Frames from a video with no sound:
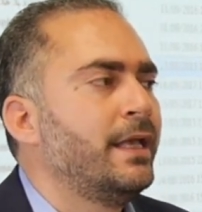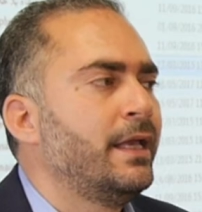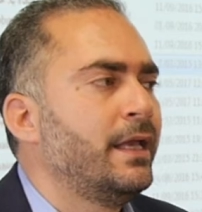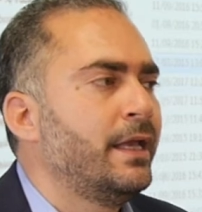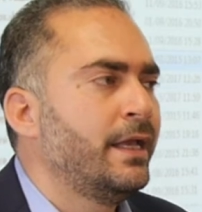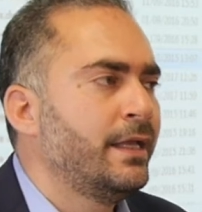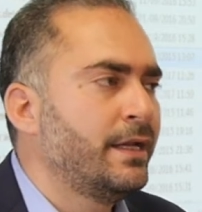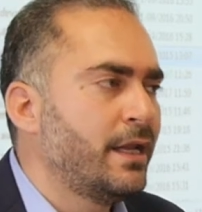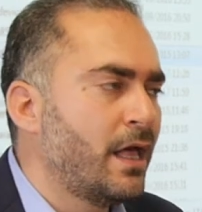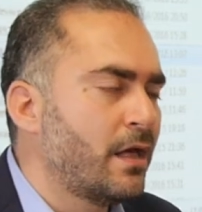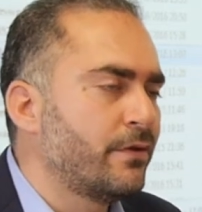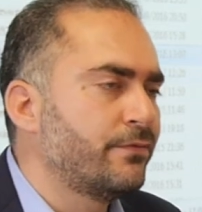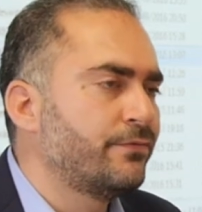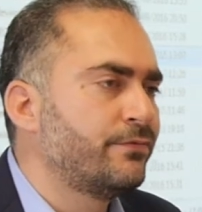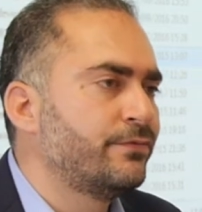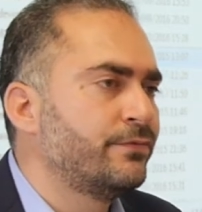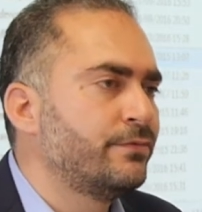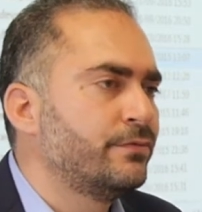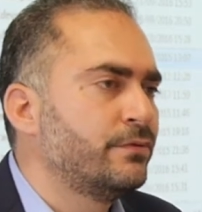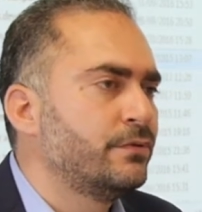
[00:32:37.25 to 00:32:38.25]

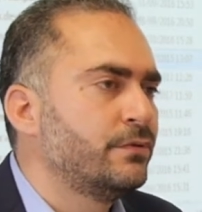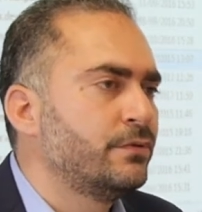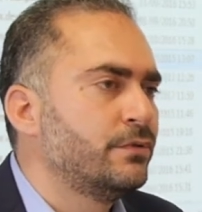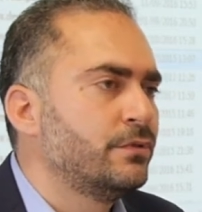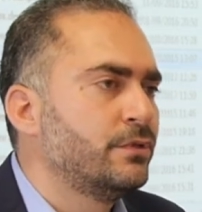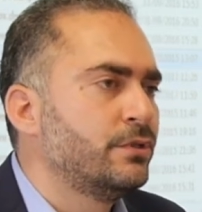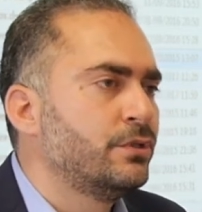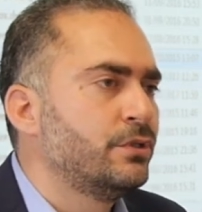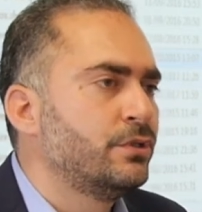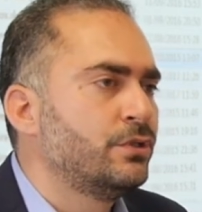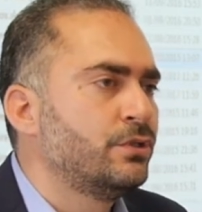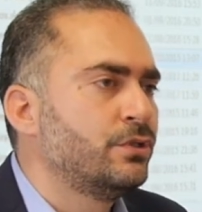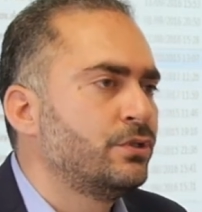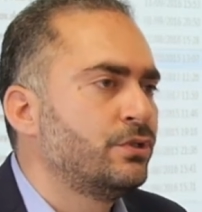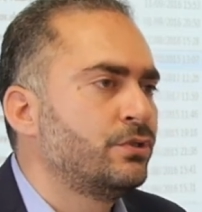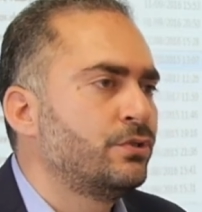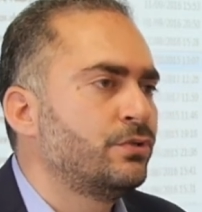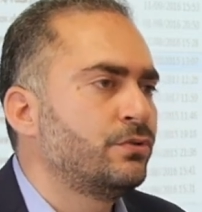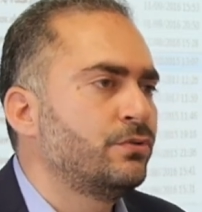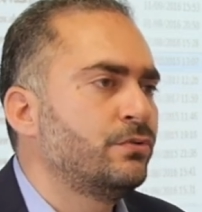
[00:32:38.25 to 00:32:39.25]
enough
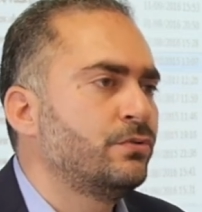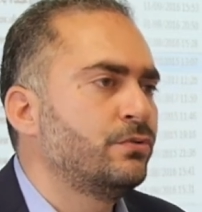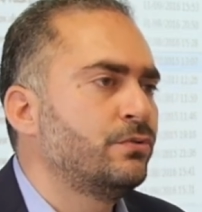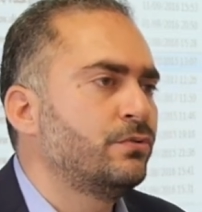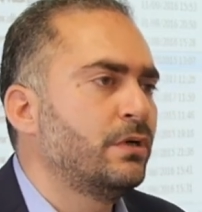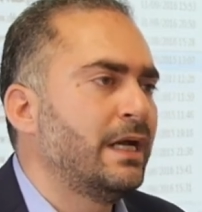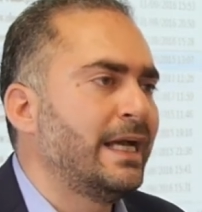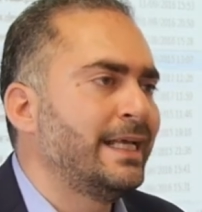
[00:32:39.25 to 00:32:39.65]
to